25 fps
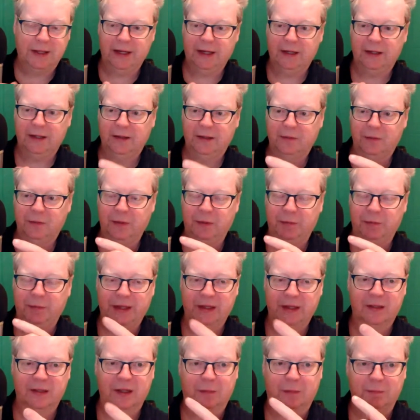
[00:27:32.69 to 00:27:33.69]
then
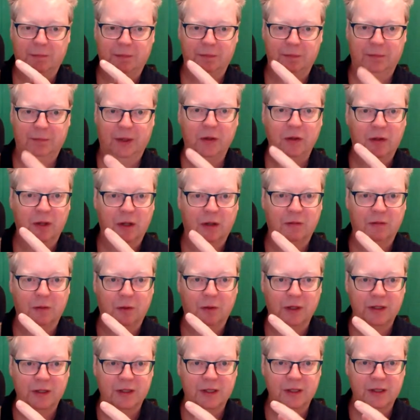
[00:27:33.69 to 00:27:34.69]
it picks up both
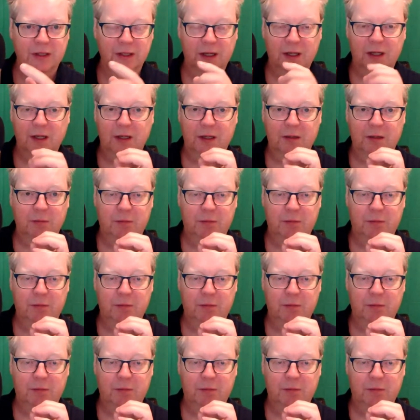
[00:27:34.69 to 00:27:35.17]
our voices.